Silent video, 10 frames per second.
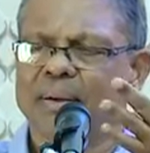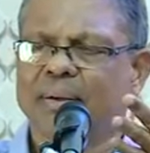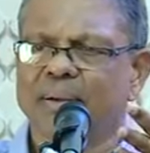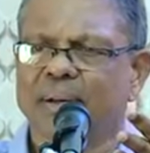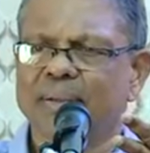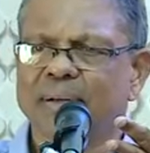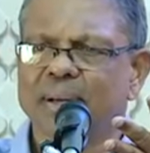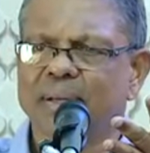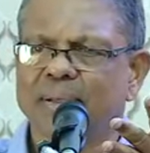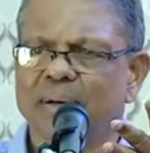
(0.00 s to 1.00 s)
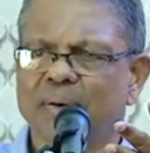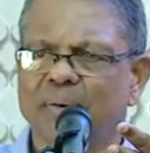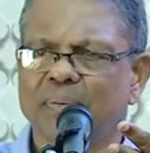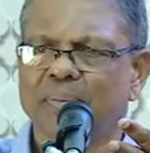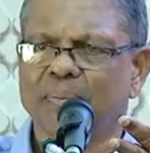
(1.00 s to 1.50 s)
translation
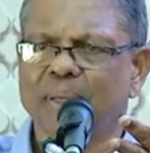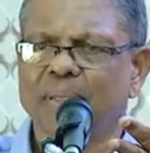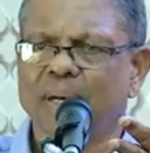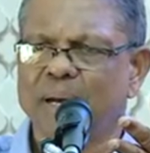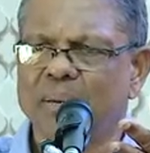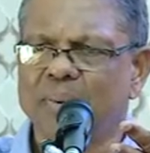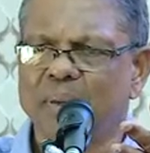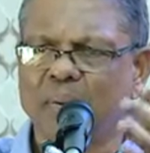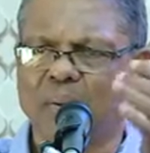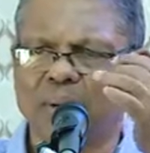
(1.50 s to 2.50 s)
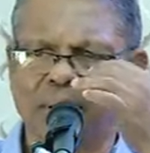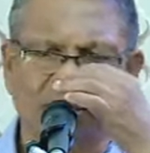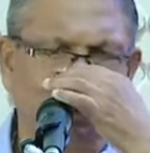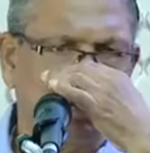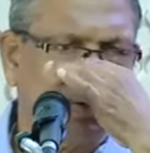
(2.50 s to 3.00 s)
of Miss I.B. Horner,
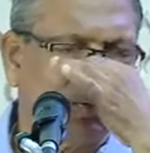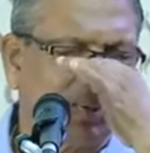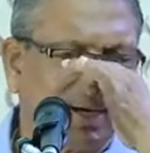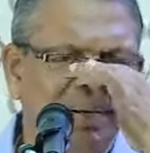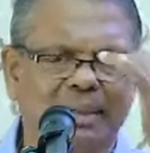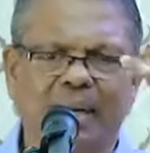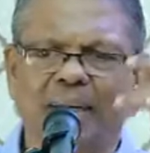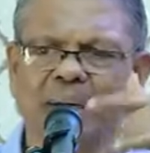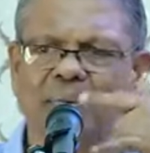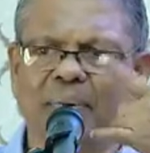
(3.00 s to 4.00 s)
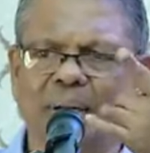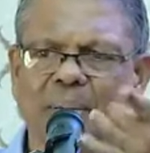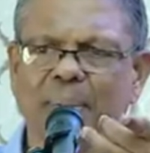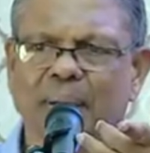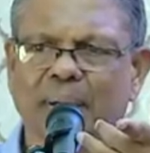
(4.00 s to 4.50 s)
who translated Vinay
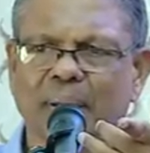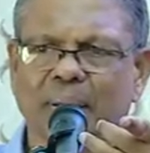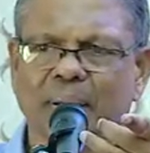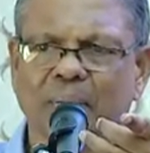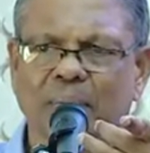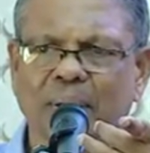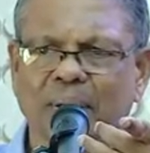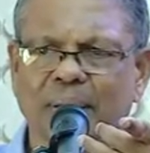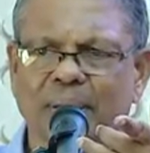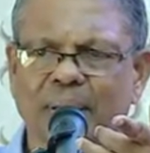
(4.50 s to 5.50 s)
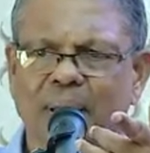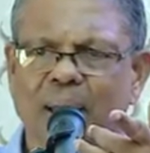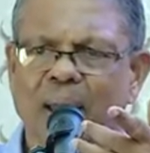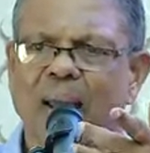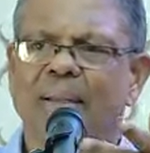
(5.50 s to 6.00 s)
Pitaka into English.
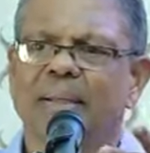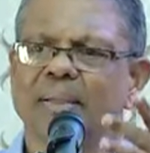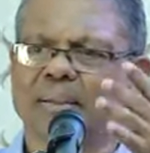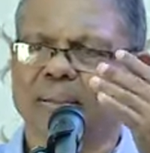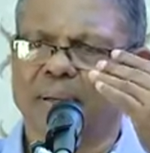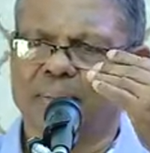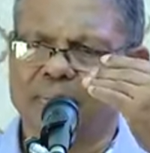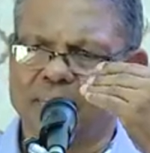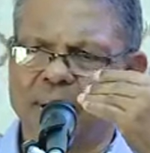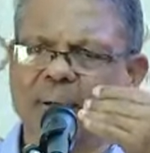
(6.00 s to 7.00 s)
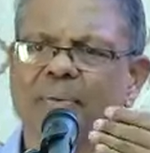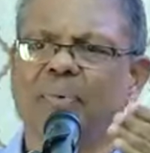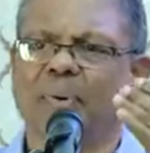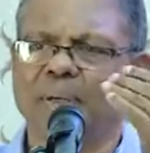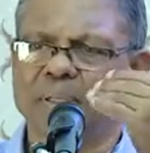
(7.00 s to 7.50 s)
And this monk,
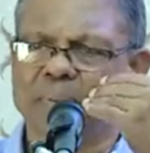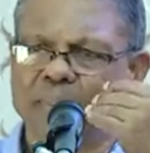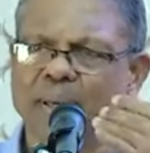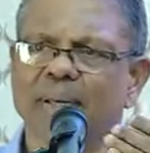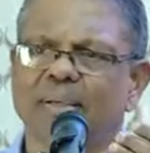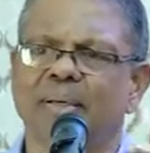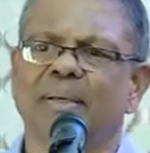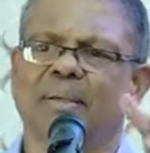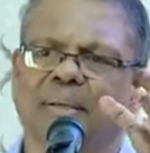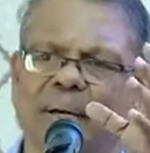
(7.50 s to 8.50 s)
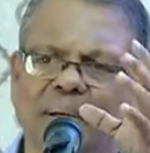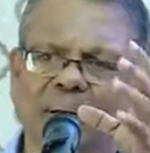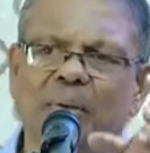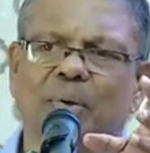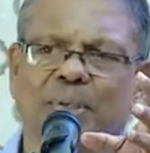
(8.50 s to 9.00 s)
for his PhD,
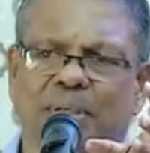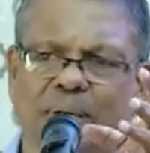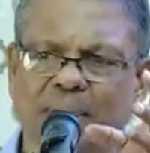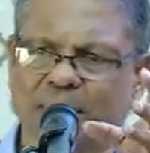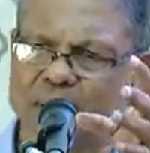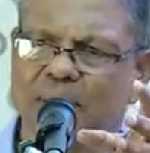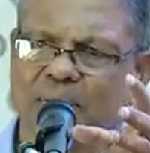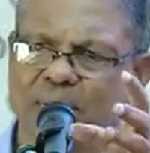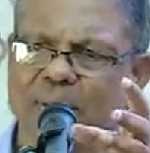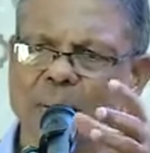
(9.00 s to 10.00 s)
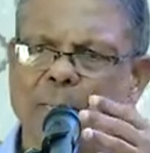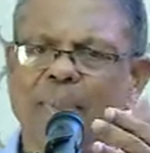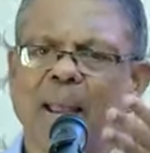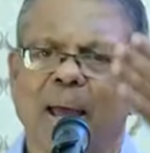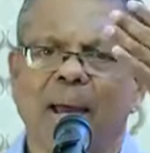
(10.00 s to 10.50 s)
studied those translations
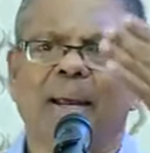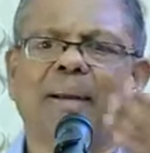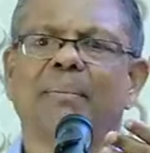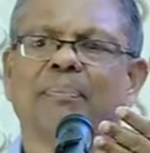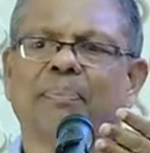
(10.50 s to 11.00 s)
and